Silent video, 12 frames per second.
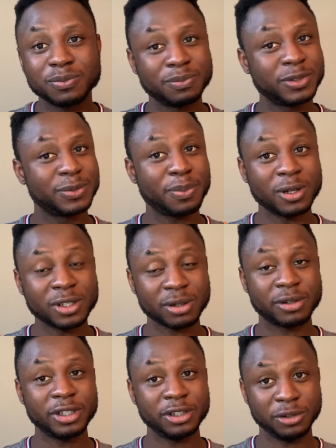
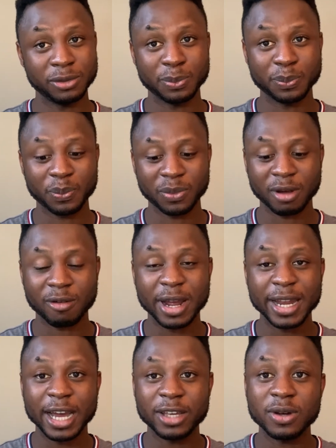sponsoring you, right?
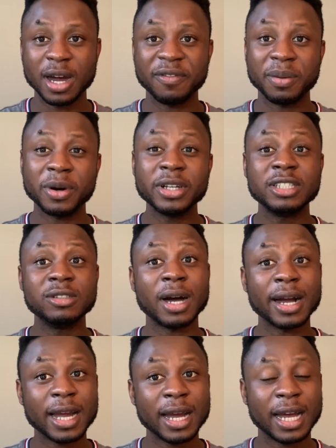And you have the money in your
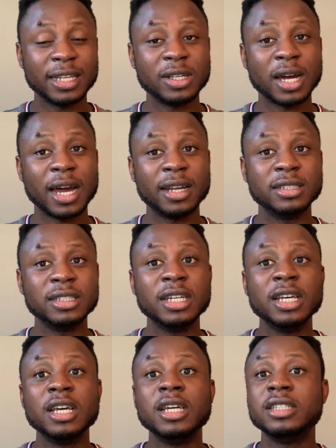and
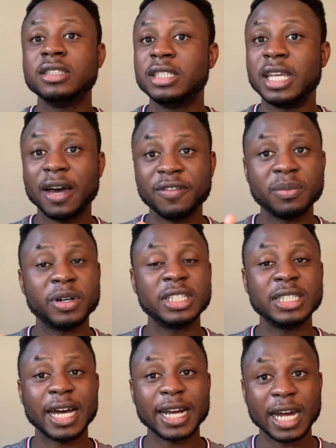they have the money in
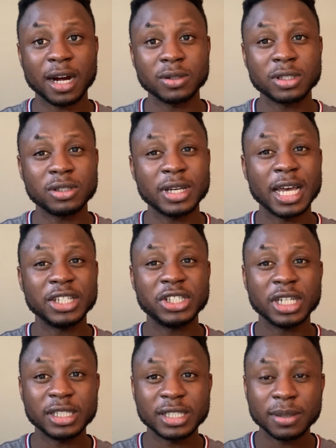their accounts. You guys share
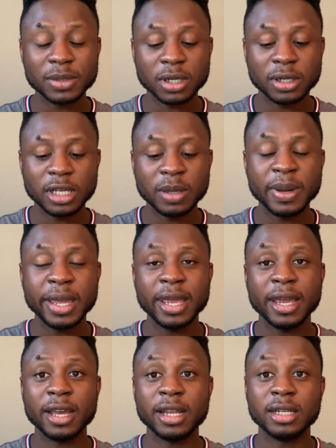the same surname,
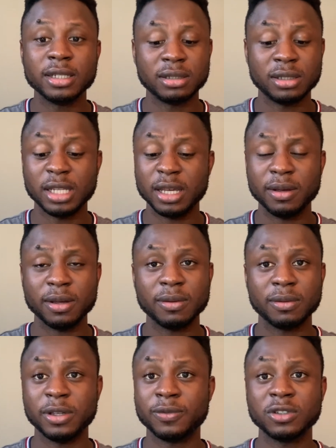and they
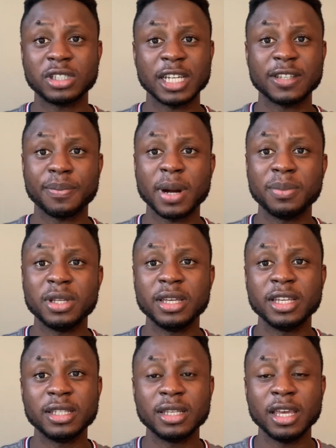even transfer probably
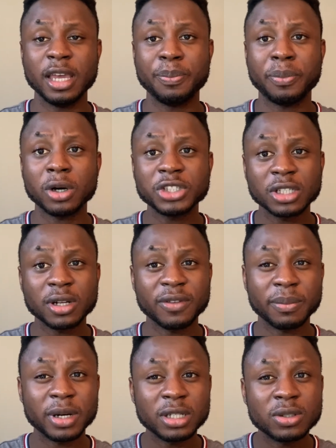a portion of the
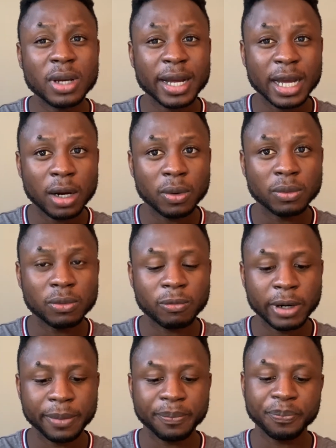money to your account, right?